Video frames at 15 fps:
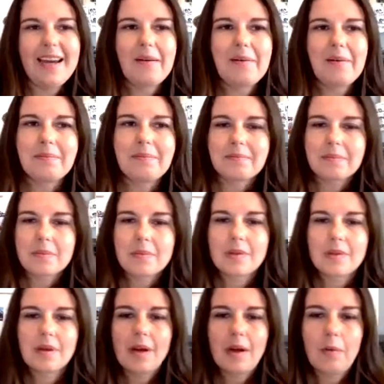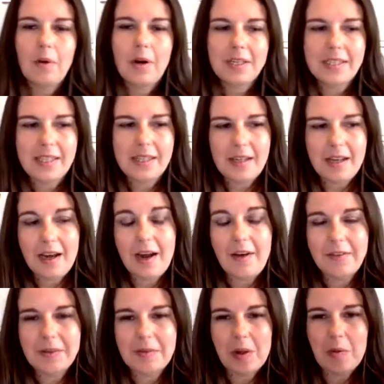um I worked in the
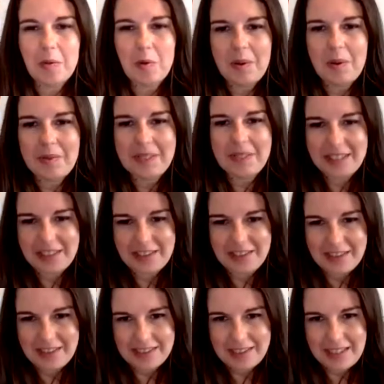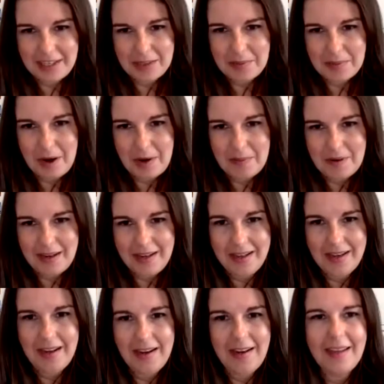Office of Global Women's Issues at the State Department
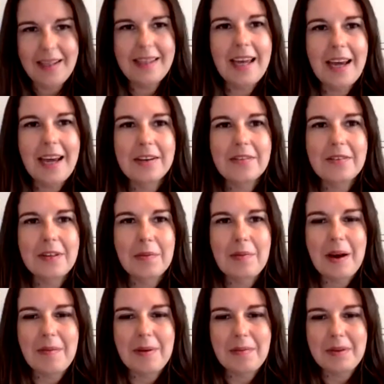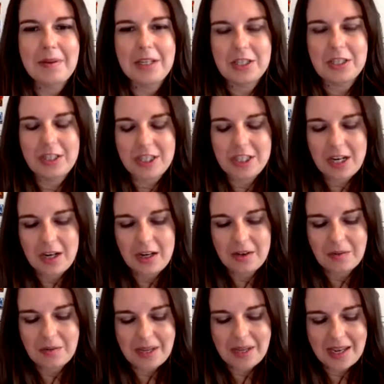uh, at the end of the Obama administration,
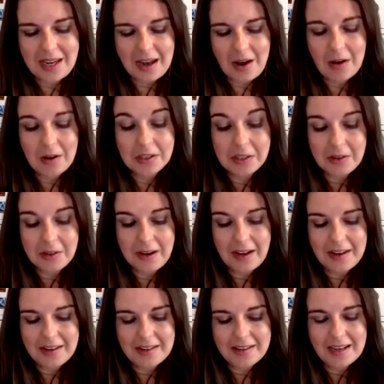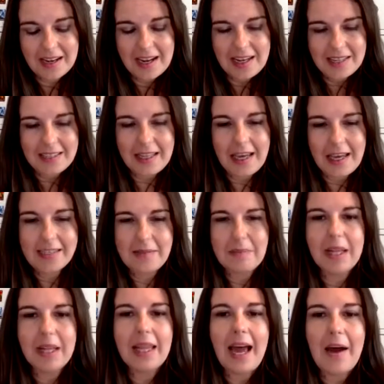and we also had selected
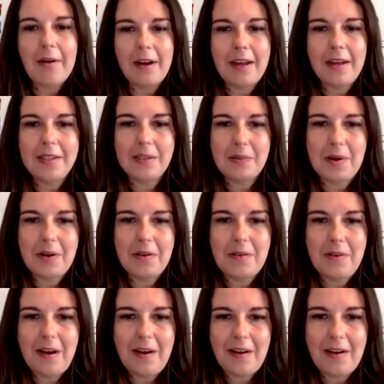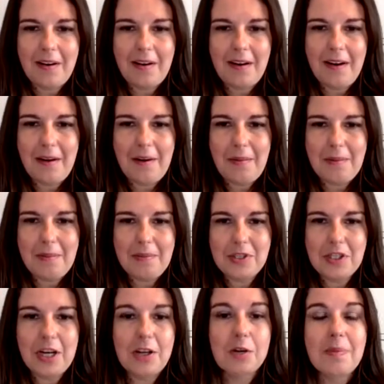Malawi as one of our um,
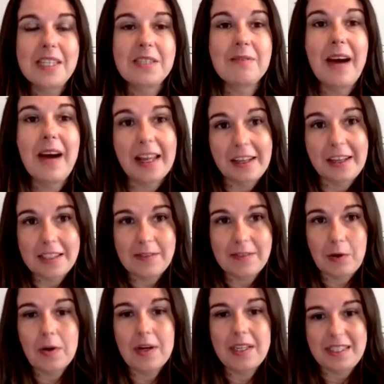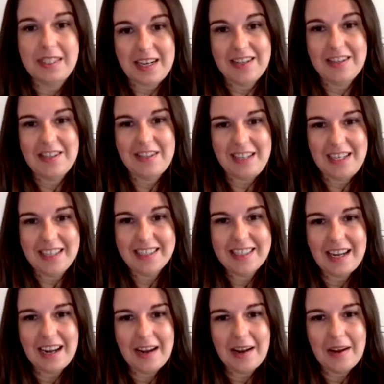gender-based violence-focused countries.
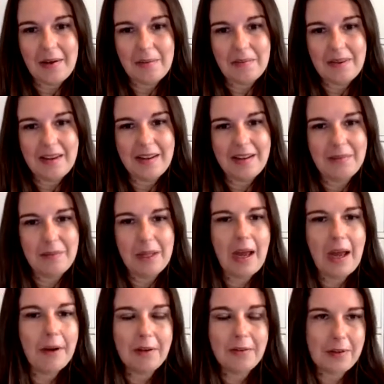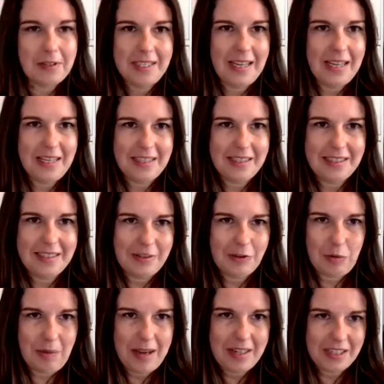Um, and Malawi, of course, has
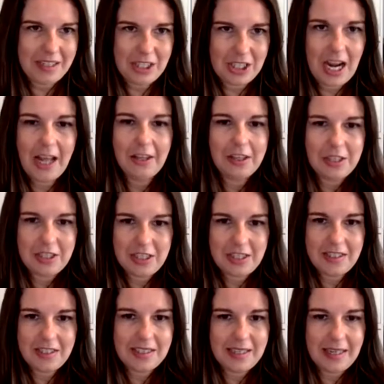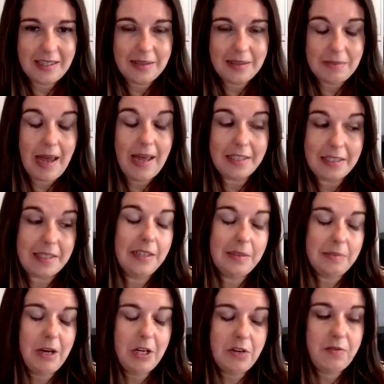tremendous challenges, as as does
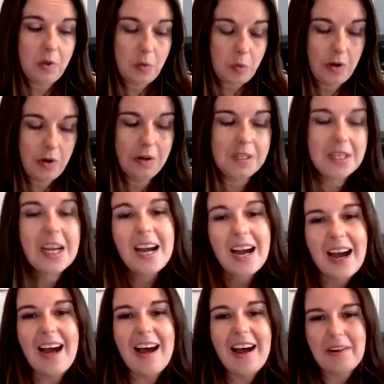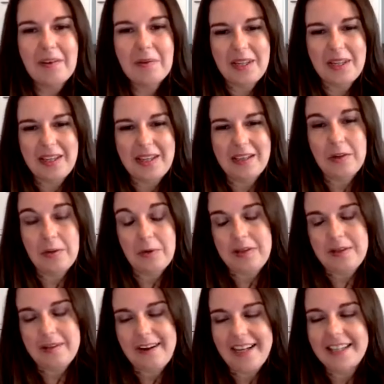much of the world, uh, with, including
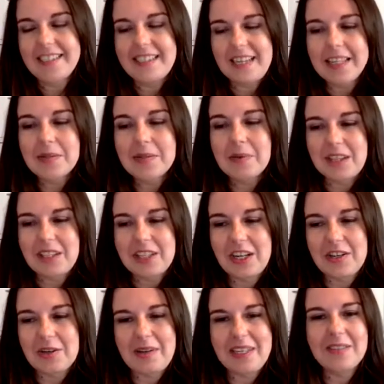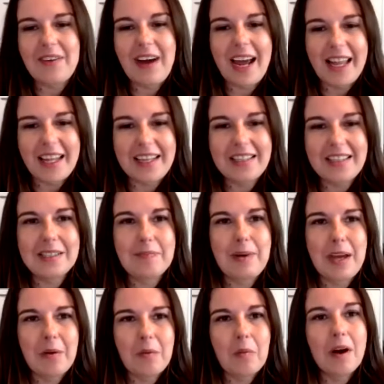the United States, with gender-based yeah. violence.
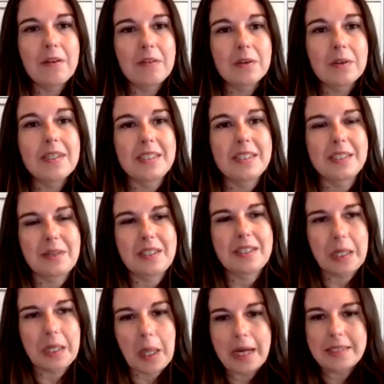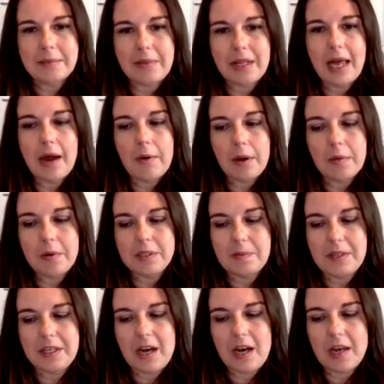But one of the reasons we selected Malawi was
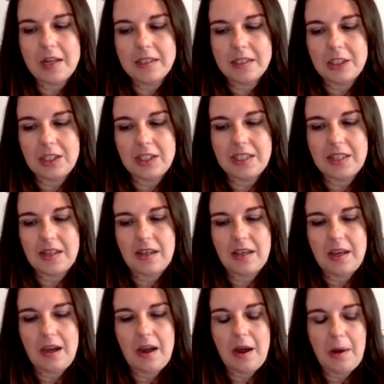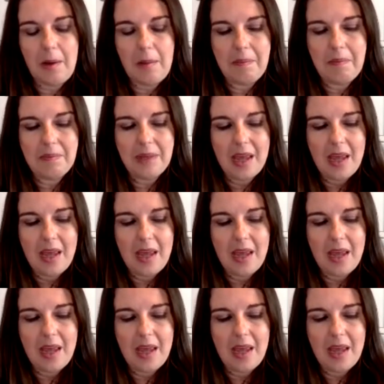because just the um,